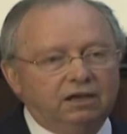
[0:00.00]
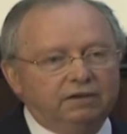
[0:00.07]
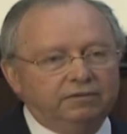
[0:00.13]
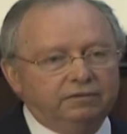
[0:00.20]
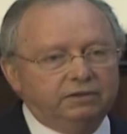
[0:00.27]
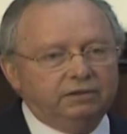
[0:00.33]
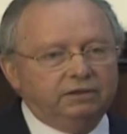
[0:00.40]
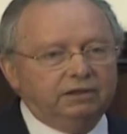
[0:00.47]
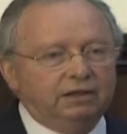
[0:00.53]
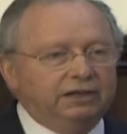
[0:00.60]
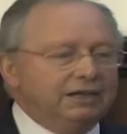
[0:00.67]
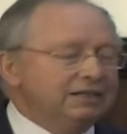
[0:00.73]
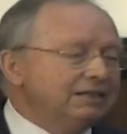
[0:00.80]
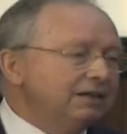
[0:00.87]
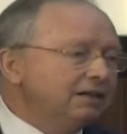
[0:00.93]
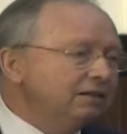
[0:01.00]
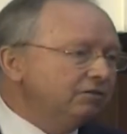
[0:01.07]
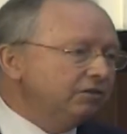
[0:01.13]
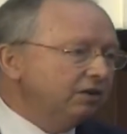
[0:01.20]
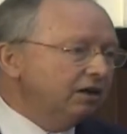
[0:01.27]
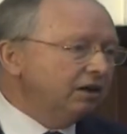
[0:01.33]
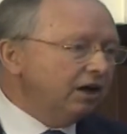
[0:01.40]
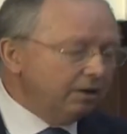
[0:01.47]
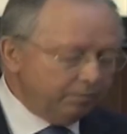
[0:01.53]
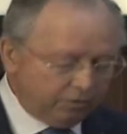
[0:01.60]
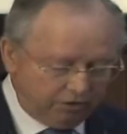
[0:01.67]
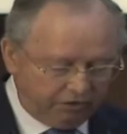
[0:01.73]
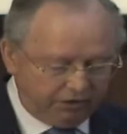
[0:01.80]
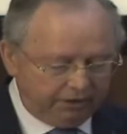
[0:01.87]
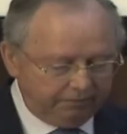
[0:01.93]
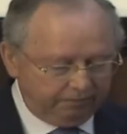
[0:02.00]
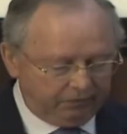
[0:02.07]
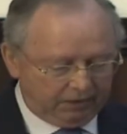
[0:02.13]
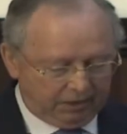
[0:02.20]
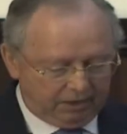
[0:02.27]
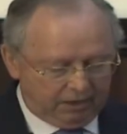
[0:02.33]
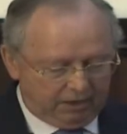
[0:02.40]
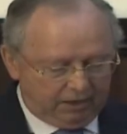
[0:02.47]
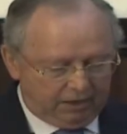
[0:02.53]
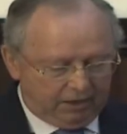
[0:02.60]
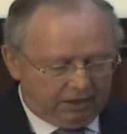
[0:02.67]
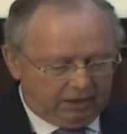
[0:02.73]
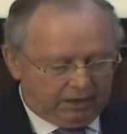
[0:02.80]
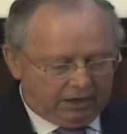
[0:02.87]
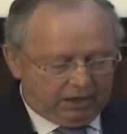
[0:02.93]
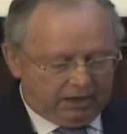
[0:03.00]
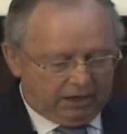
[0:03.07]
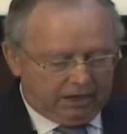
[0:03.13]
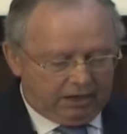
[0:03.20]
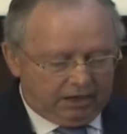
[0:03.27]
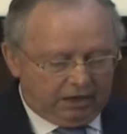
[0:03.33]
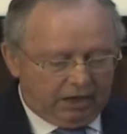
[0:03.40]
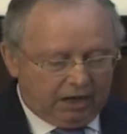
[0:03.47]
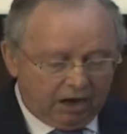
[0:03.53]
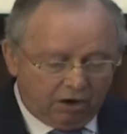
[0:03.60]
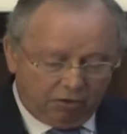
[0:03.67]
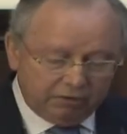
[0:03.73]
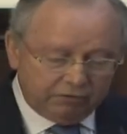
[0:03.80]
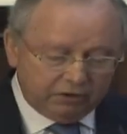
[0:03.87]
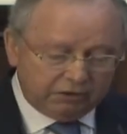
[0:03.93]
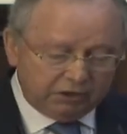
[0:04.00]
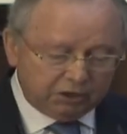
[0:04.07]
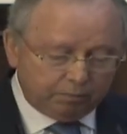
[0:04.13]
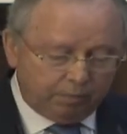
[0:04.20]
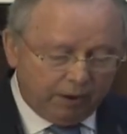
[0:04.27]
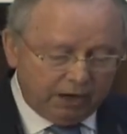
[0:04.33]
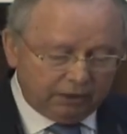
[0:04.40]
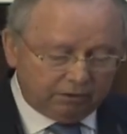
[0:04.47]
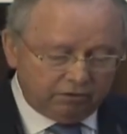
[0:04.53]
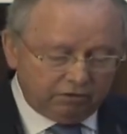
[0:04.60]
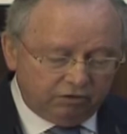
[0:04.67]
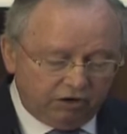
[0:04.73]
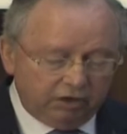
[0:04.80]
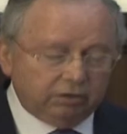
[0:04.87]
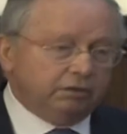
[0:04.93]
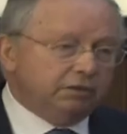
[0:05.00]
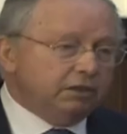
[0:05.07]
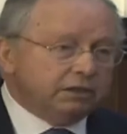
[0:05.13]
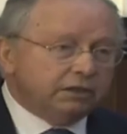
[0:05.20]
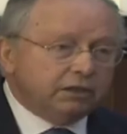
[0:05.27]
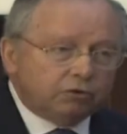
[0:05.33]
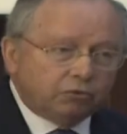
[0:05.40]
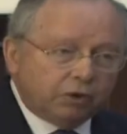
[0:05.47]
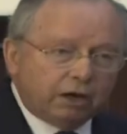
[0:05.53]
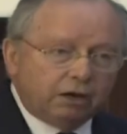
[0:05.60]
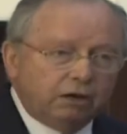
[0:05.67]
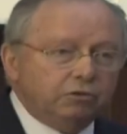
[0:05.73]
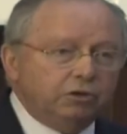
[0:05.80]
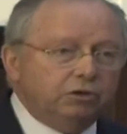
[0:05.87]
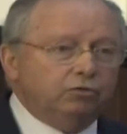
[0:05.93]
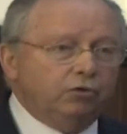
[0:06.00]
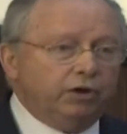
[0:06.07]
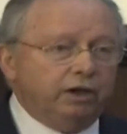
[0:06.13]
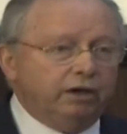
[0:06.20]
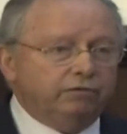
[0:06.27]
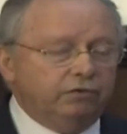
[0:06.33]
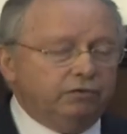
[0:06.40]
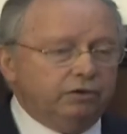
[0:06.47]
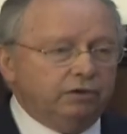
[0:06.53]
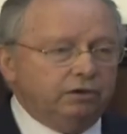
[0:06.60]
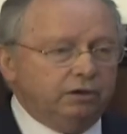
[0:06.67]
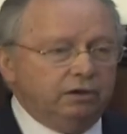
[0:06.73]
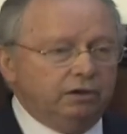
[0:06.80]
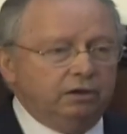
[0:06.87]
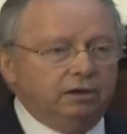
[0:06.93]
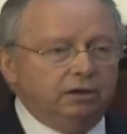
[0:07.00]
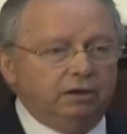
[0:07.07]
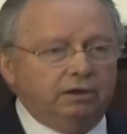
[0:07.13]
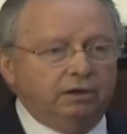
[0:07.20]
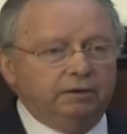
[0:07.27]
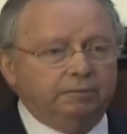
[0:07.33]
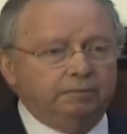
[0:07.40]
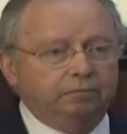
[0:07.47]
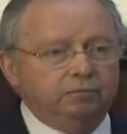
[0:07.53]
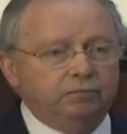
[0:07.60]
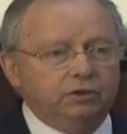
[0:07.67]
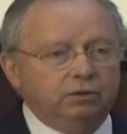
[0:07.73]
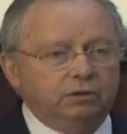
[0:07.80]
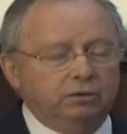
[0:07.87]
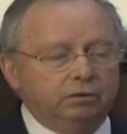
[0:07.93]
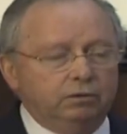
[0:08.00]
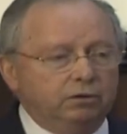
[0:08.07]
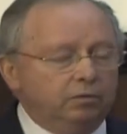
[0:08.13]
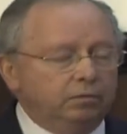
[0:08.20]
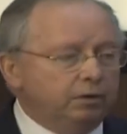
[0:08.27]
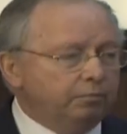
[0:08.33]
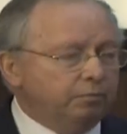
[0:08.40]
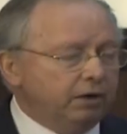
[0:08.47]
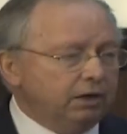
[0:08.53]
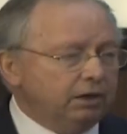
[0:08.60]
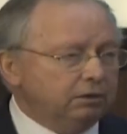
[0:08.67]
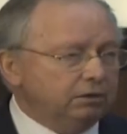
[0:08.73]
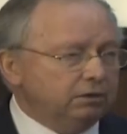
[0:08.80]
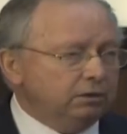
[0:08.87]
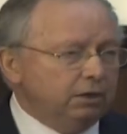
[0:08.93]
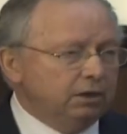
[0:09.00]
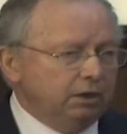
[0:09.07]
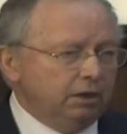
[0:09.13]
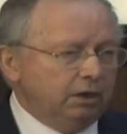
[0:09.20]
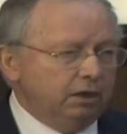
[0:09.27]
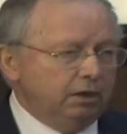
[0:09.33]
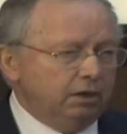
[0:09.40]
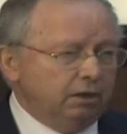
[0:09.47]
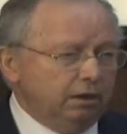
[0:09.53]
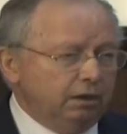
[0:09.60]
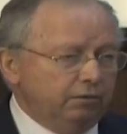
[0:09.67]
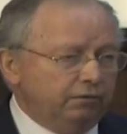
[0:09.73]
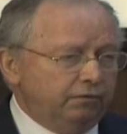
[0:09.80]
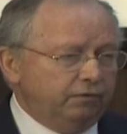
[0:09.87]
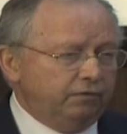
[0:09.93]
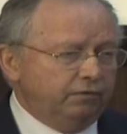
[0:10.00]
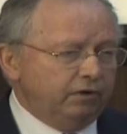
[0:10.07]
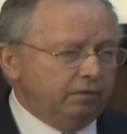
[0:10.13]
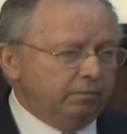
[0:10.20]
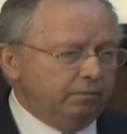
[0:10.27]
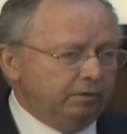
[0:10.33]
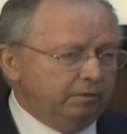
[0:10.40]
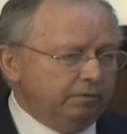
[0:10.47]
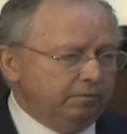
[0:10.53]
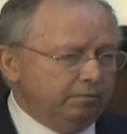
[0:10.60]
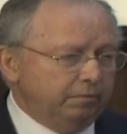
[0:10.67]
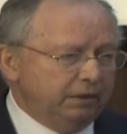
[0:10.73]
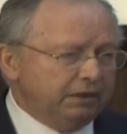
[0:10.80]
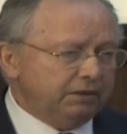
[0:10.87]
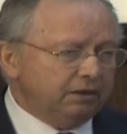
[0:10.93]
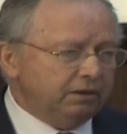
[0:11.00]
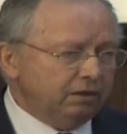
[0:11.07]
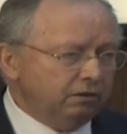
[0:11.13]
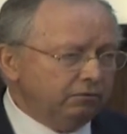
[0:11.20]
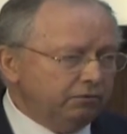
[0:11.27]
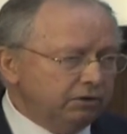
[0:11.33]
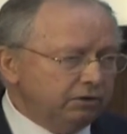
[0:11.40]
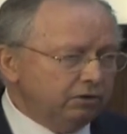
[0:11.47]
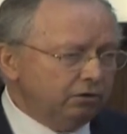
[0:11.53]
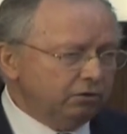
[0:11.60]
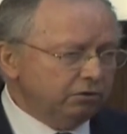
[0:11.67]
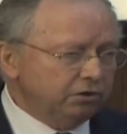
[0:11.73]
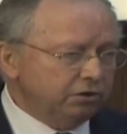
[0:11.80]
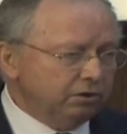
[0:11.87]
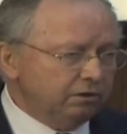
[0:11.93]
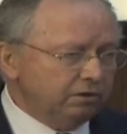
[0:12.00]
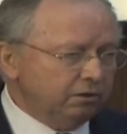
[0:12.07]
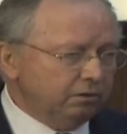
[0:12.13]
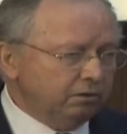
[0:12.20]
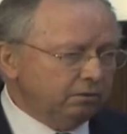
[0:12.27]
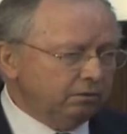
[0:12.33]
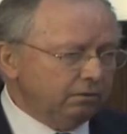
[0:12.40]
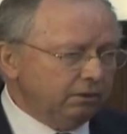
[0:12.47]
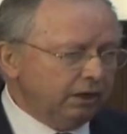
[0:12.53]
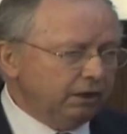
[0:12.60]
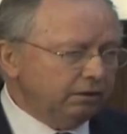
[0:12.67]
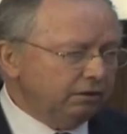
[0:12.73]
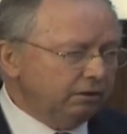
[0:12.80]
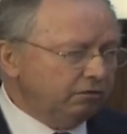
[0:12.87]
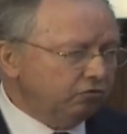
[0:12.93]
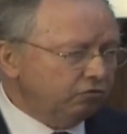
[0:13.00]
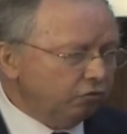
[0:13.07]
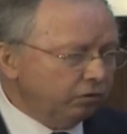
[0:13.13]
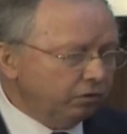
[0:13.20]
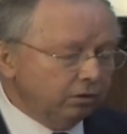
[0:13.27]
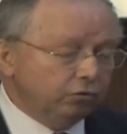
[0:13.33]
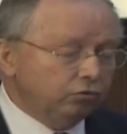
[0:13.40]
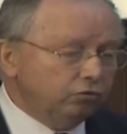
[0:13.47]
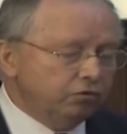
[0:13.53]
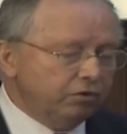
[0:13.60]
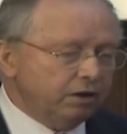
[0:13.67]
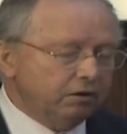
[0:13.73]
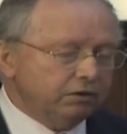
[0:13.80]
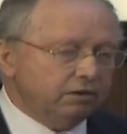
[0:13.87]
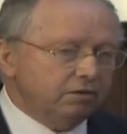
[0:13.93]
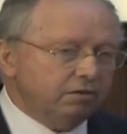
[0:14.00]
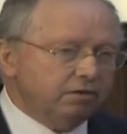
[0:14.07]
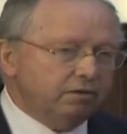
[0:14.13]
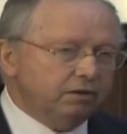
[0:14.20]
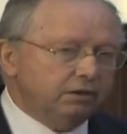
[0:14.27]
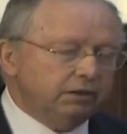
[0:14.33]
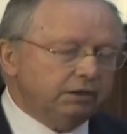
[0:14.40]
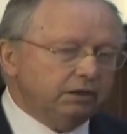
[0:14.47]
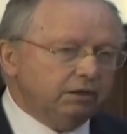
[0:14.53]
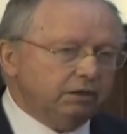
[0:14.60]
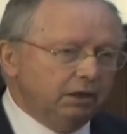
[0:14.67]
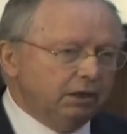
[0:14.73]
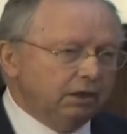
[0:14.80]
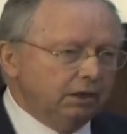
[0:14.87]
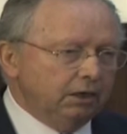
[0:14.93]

of the Alexandria Library, uh, however, despite the great, this year we are going to have uh, uh, um, the Nobel Prize uh, from uh, Medicine and Physiology in uh, 2013.